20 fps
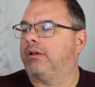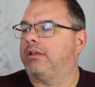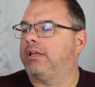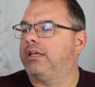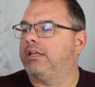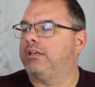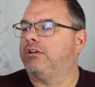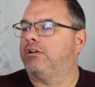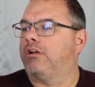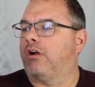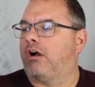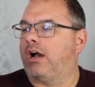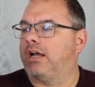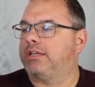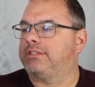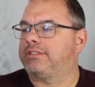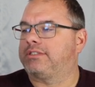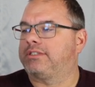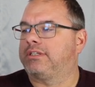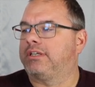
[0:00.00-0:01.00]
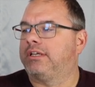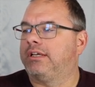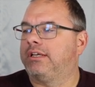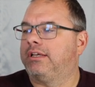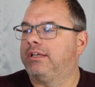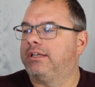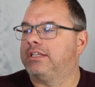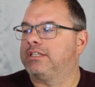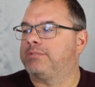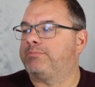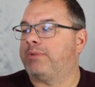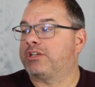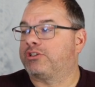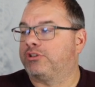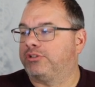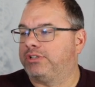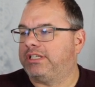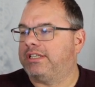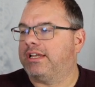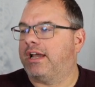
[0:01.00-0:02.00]
hidden costs,
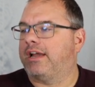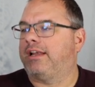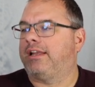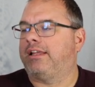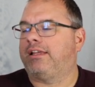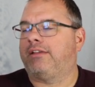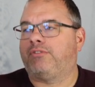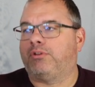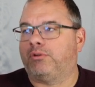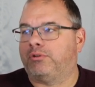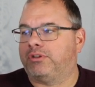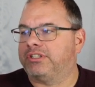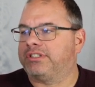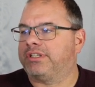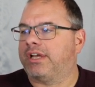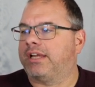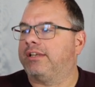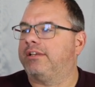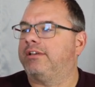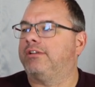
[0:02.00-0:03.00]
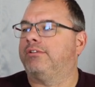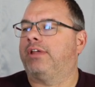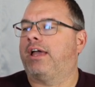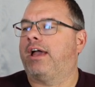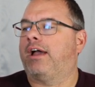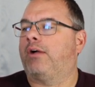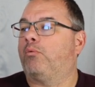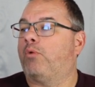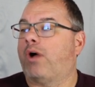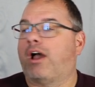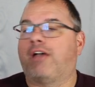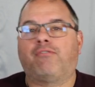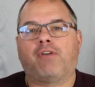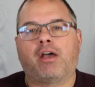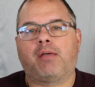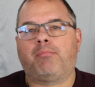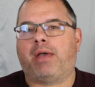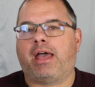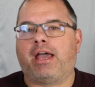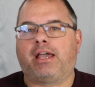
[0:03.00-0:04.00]
specialty dining if you decide to do that,
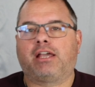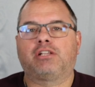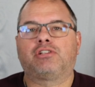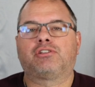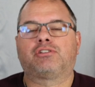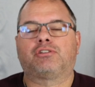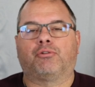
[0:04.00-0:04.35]
Wi-Fi package.